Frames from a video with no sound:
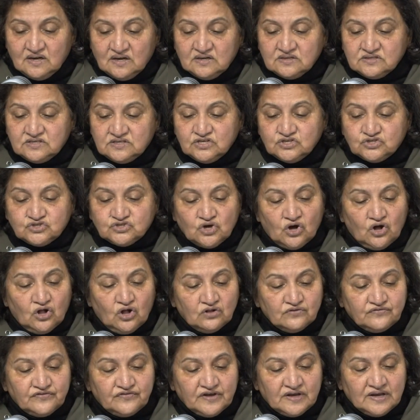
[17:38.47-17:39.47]

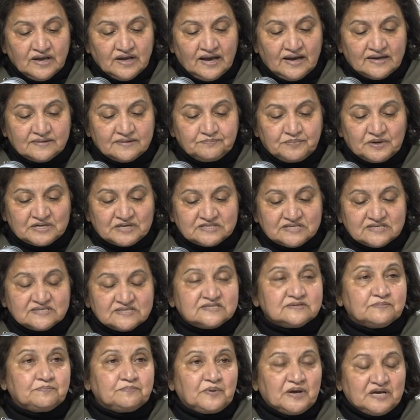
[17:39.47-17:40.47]
dissolving and
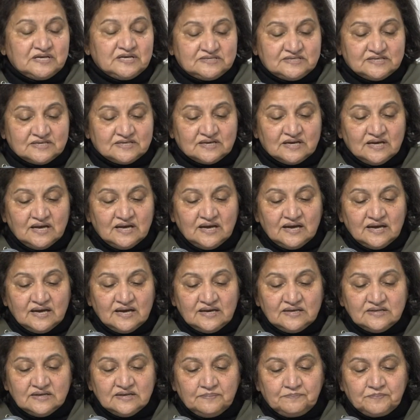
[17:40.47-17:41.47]
participating
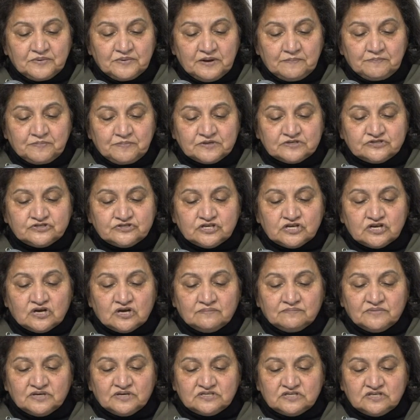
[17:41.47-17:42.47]
in a preparatory
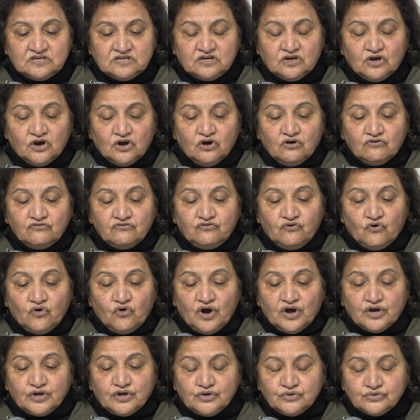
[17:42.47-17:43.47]
committee for
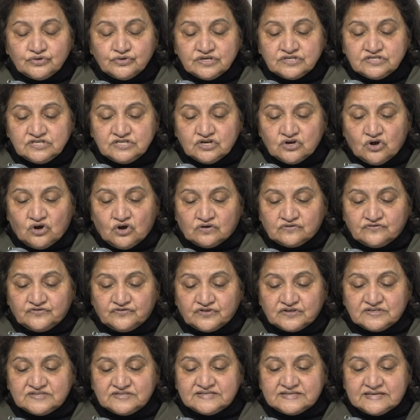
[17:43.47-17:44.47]
a unity
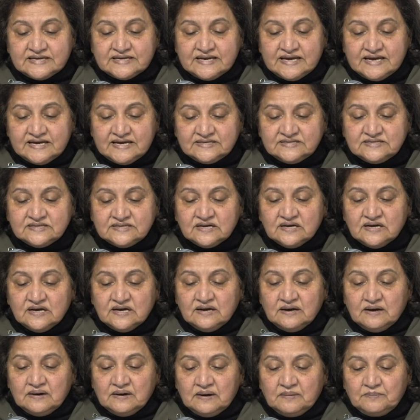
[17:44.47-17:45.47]
conference led
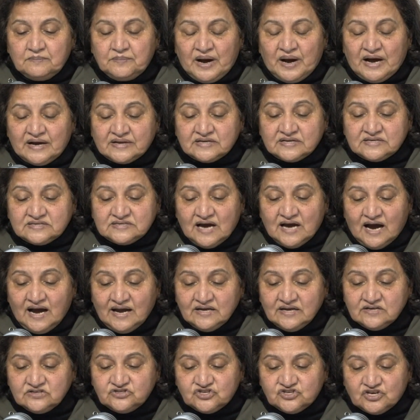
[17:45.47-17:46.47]
by
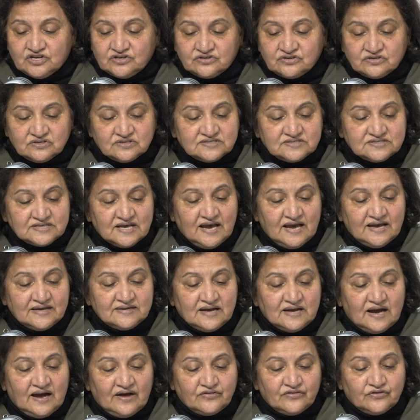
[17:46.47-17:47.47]
retired generals and
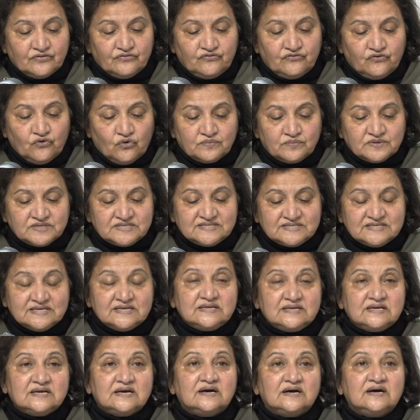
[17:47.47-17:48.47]
other former
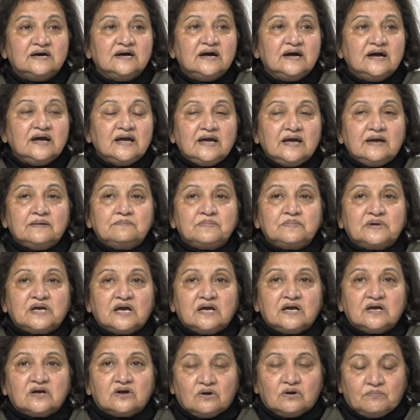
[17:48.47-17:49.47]
senior
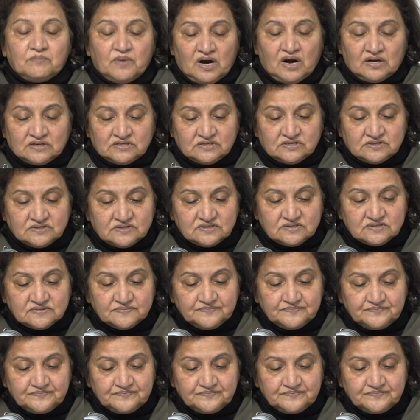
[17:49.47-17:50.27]
MK commanders.